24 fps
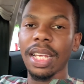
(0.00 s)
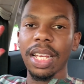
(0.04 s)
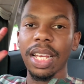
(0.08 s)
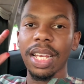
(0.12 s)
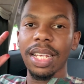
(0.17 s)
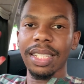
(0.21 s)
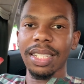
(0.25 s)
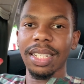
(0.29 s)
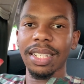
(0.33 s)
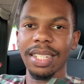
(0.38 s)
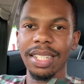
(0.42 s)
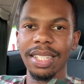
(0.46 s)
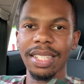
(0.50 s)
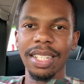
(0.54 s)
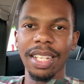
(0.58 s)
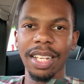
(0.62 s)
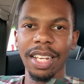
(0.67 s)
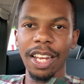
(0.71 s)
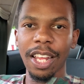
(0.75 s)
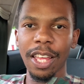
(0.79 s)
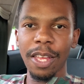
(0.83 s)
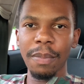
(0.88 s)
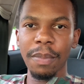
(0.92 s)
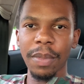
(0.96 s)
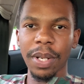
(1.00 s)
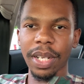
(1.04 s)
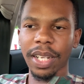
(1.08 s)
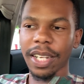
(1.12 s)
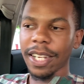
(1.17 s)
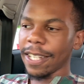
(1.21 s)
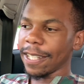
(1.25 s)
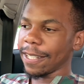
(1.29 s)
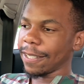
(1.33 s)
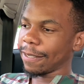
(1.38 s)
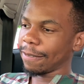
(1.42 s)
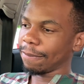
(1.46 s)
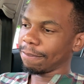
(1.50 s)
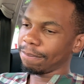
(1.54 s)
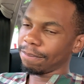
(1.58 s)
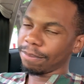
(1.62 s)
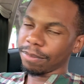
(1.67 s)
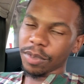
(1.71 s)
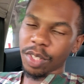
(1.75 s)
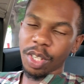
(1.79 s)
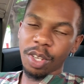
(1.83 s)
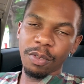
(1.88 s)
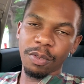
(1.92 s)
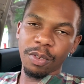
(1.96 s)
as a disclaimer, guys,
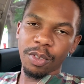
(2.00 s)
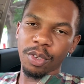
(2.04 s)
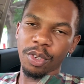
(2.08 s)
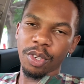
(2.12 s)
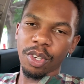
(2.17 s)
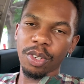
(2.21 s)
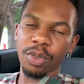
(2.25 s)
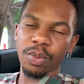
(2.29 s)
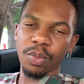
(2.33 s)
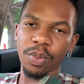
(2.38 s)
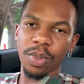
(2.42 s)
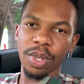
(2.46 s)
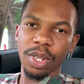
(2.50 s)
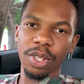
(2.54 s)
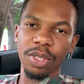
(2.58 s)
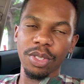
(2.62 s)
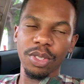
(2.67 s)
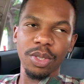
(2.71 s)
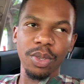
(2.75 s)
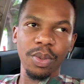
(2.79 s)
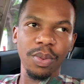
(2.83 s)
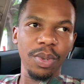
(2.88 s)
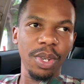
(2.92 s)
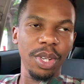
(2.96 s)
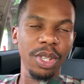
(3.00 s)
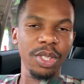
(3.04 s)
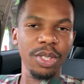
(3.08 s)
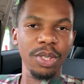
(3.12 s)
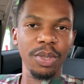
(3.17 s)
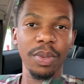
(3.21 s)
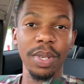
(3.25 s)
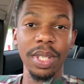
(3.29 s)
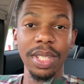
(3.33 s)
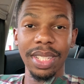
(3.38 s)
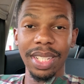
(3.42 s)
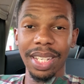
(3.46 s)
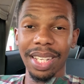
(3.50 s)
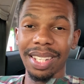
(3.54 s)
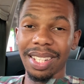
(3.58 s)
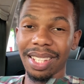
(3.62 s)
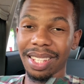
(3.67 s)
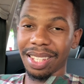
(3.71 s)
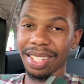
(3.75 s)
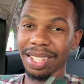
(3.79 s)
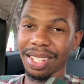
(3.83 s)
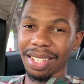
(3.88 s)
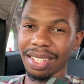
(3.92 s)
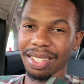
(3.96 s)
if you're not willing to work towards
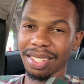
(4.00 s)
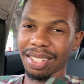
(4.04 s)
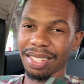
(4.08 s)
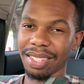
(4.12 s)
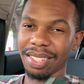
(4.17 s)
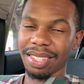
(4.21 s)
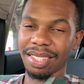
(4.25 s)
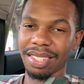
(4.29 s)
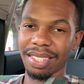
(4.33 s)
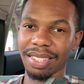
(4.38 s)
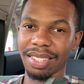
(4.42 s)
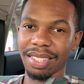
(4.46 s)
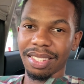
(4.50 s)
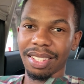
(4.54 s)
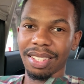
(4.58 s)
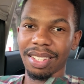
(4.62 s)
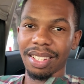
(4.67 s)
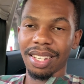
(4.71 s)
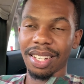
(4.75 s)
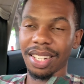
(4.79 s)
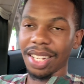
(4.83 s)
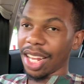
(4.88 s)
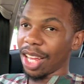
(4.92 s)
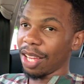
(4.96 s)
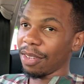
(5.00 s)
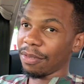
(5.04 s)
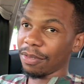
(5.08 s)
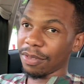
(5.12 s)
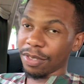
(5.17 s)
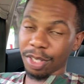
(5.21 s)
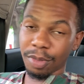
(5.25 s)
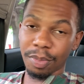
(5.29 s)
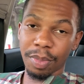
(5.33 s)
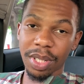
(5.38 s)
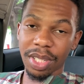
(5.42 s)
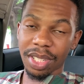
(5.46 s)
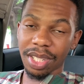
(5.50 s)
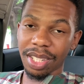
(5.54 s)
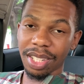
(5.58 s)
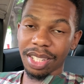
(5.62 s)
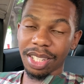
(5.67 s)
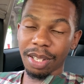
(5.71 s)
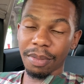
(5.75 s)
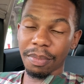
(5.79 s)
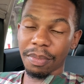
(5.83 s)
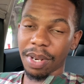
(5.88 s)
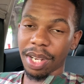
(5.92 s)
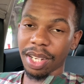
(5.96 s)
anything in this life, especially in
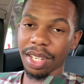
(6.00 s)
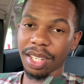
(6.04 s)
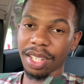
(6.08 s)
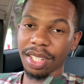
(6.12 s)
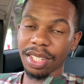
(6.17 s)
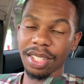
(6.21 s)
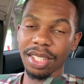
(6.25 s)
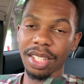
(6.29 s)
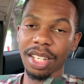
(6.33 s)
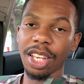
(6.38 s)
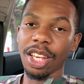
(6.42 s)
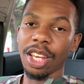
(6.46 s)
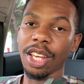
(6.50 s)
the markets,